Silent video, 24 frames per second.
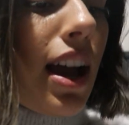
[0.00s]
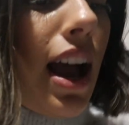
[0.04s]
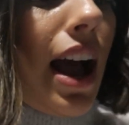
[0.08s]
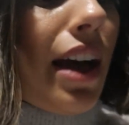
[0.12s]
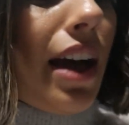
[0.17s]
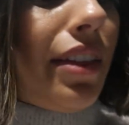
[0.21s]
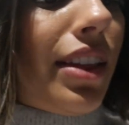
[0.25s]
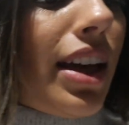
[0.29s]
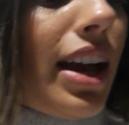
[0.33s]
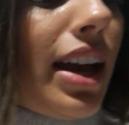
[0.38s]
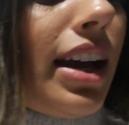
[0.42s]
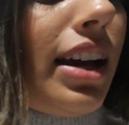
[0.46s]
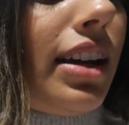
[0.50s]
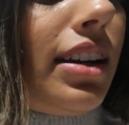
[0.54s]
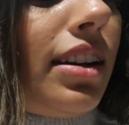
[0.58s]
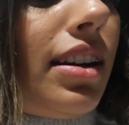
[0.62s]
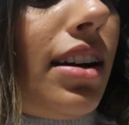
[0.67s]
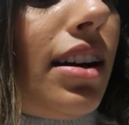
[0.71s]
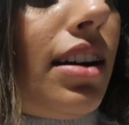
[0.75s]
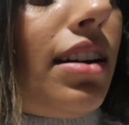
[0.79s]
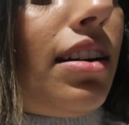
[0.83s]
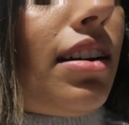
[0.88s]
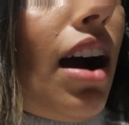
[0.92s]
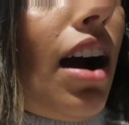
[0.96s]
And
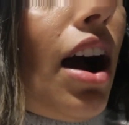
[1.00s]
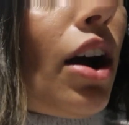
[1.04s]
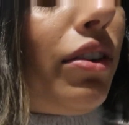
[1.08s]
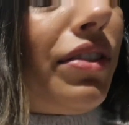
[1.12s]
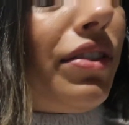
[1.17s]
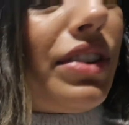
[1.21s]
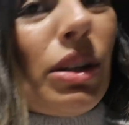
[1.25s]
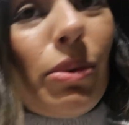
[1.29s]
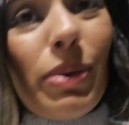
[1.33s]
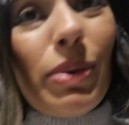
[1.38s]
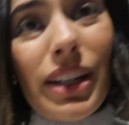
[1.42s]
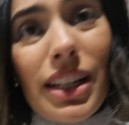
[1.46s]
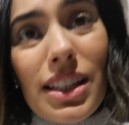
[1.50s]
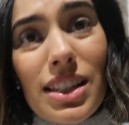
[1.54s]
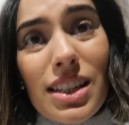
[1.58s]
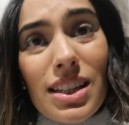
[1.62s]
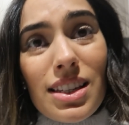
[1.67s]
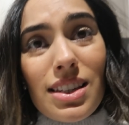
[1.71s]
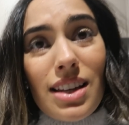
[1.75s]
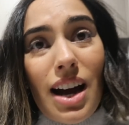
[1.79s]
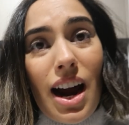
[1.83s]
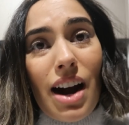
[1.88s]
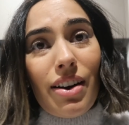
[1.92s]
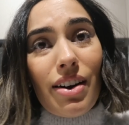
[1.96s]
then I obviously went into
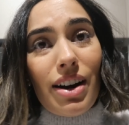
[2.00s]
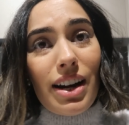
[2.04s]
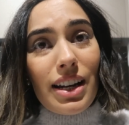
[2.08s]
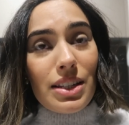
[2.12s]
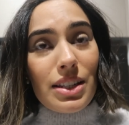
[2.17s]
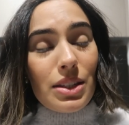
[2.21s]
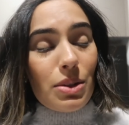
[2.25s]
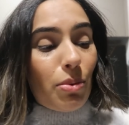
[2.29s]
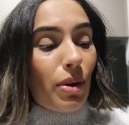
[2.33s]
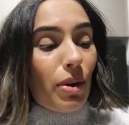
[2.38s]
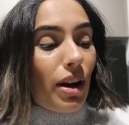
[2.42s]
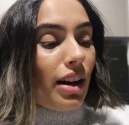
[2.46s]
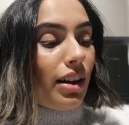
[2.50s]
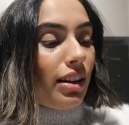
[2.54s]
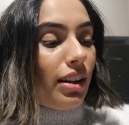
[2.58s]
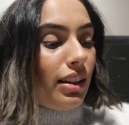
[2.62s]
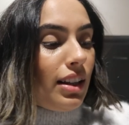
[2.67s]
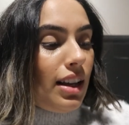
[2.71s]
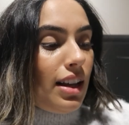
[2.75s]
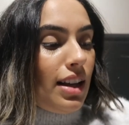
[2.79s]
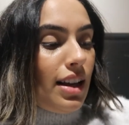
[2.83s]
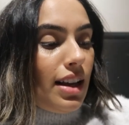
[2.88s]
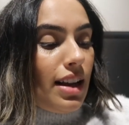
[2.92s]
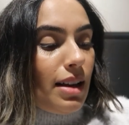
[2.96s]
Zara as well,